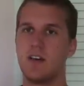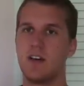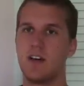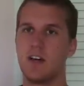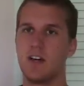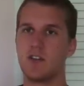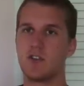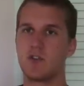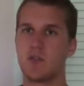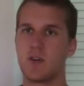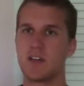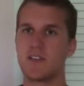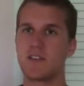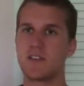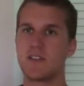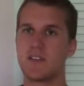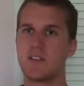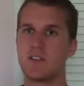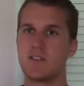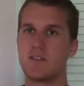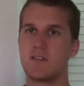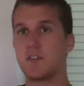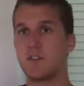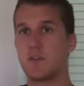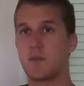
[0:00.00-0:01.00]
addressed
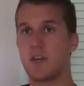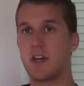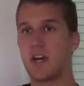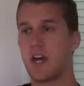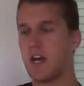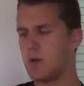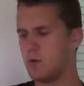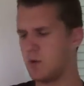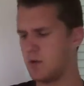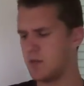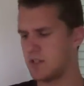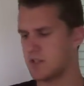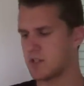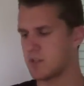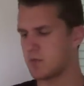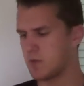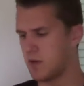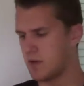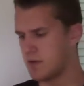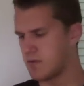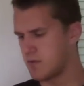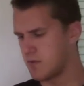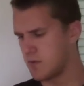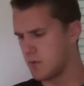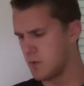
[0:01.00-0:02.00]
it. So I kind of want to just
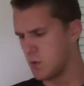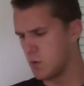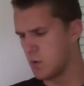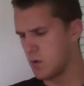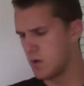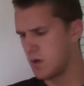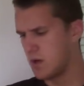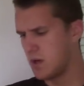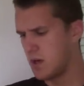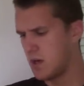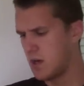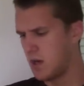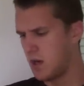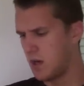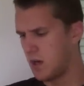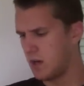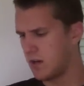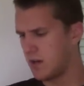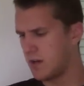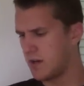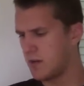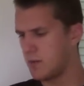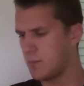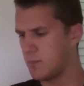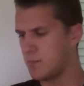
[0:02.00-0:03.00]
run through a
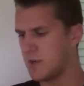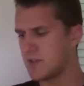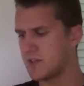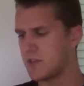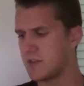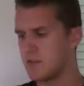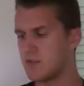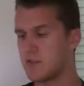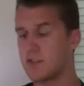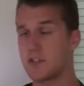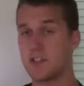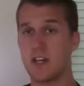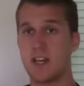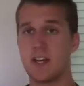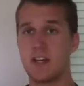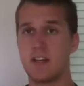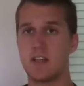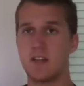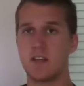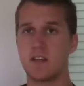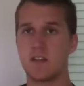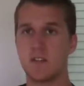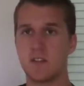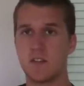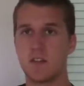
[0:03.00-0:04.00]
lot of the
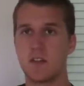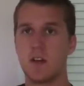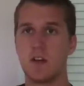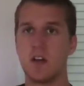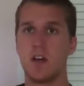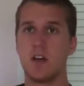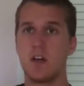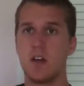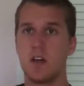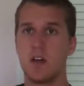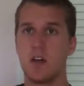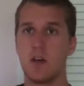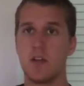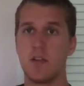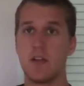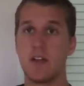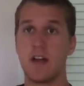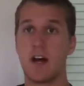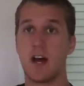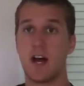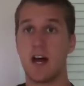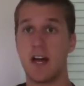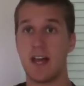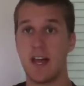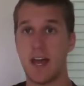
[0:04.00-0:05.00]
misunderstandings, you know,
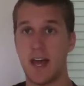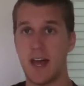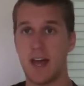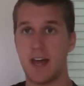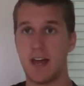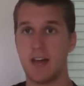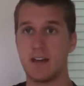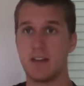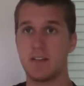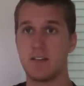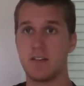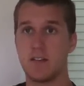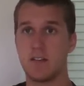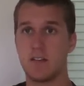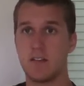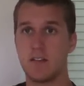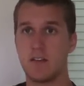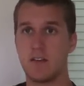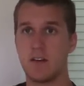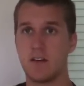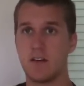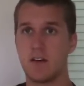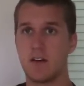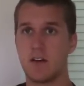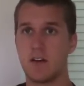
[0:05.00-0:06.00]
that I had
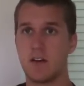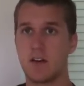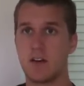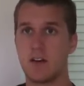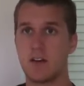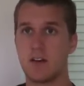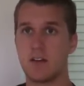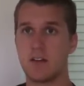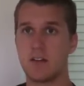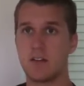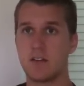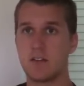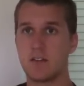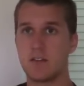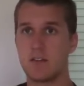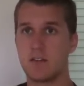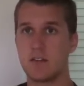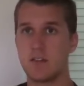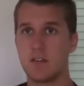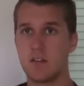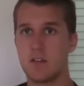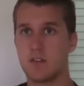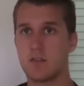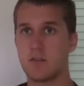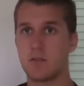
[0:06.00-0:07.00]

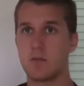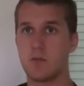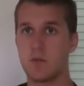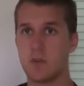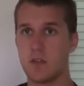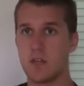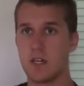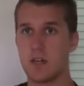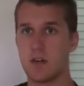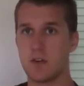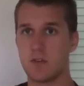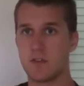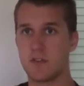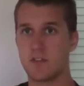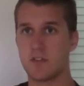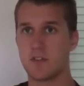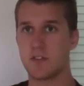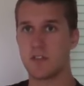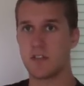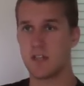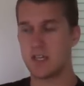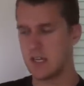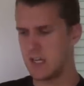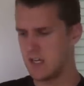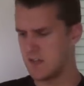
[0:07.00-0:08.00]
you know, through the years,
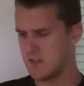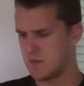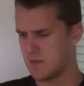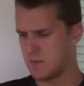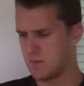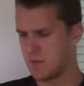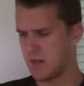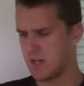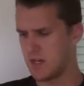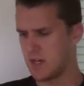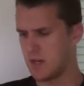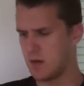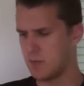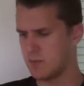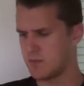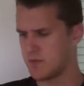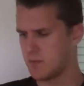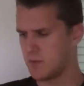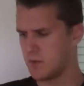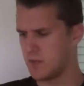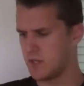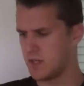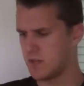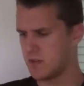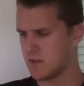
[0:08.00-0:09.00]
just in case it might help
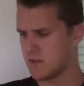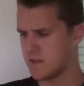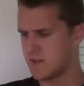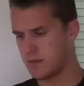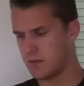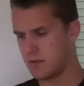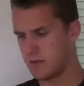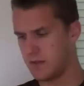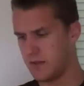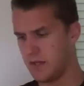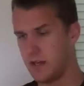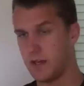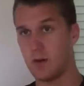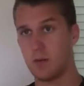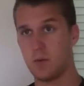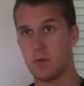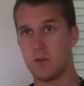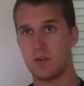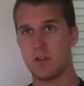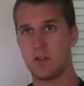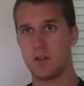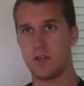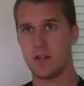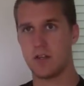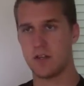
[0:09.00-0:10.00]
someone else. Yeah,
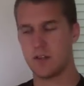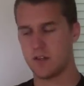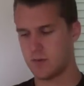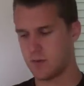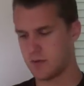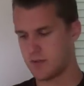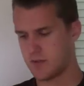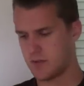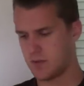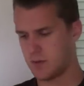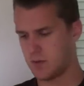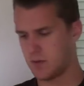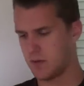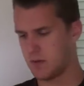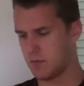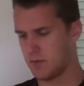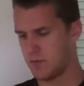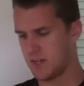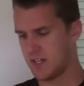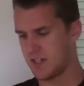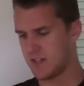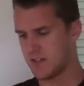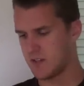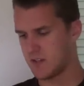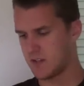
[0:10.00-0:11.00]
we'll start with the
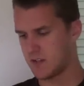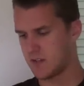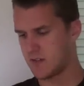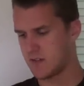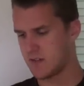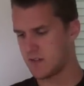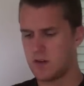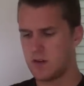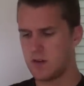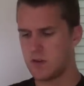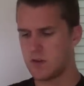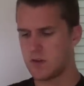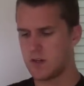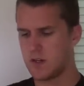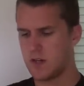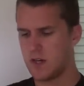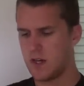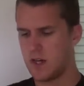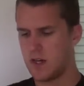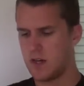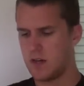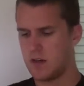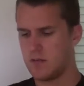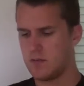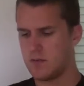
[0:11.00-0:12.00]
basics.
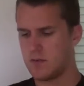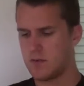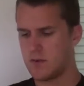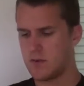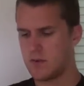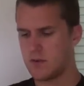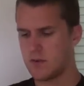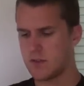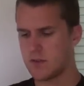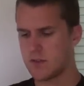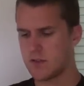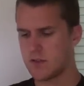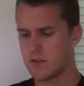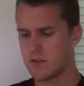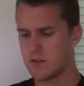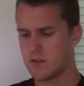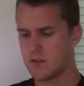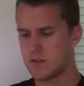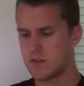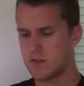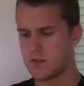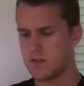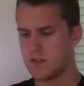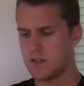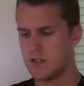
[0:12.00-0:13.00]
Okay,
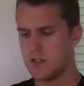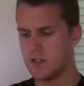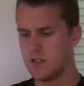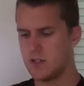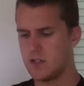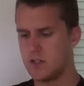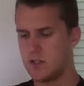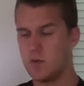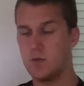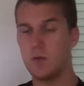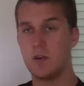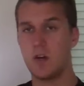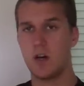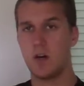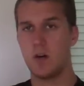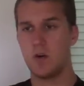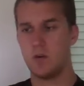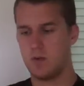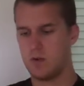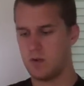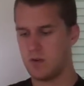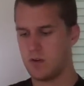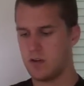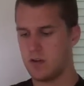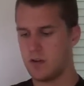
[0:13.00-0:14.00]
first, did you
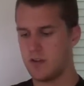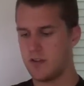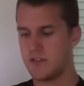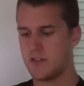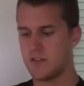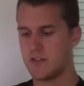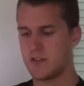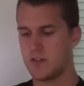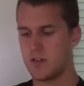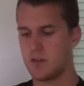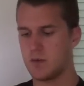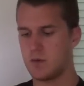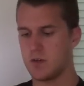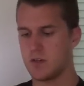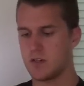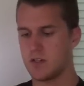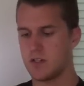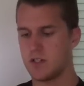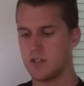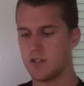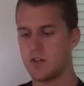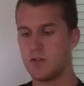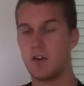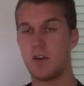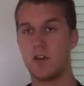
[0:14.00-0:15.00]
know, oh, this is a good one,
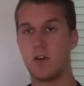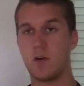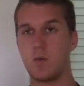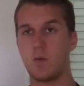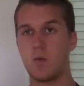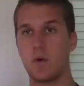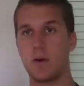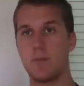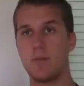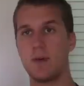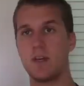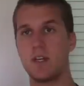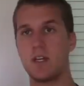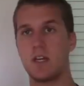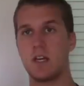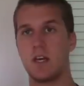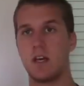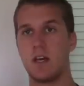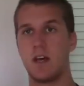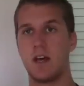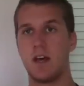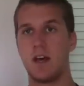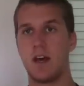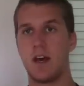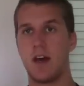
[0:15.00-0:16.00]
did you know that women
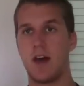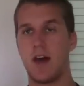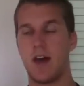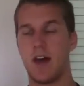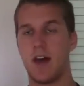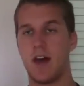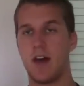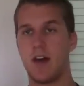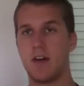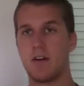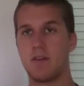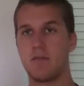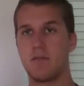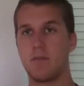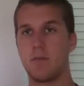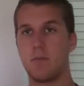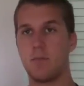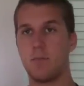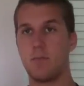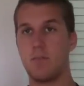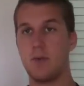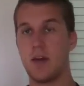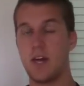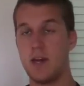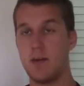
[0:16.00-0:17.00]
have
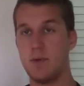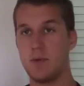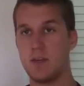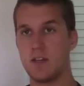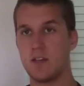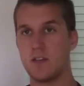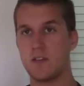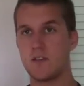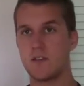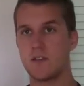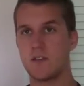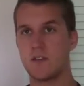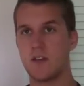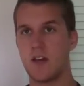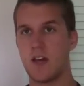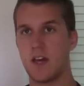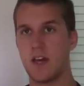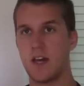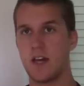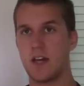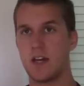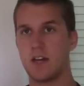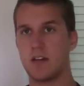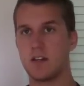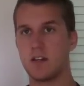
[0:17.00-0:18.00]
babies
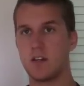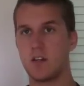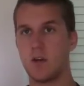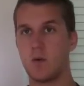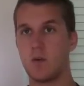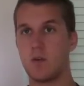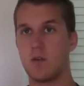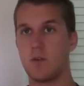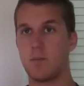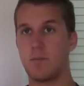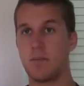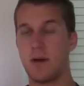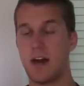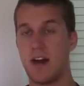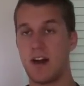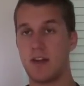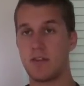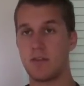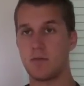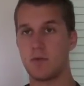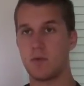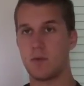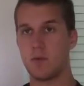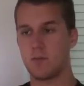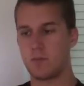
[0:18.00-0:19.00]
and go to the
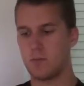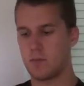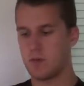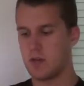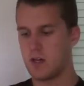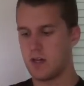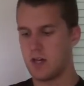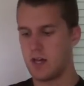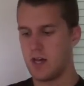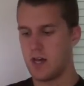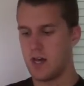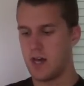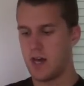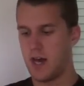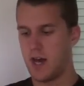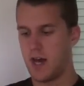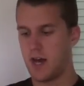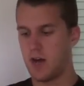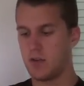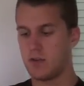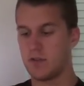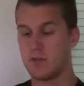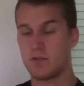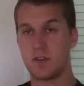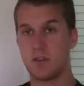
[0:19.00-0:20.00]
bathroom
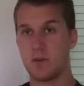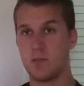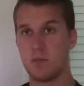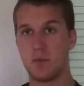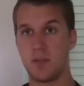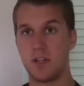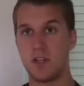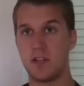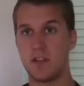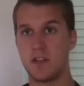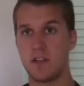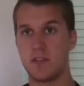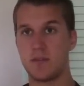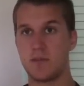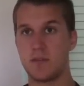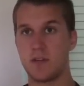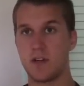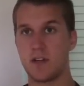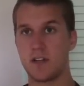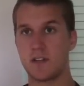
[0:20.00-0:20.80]
out of completely different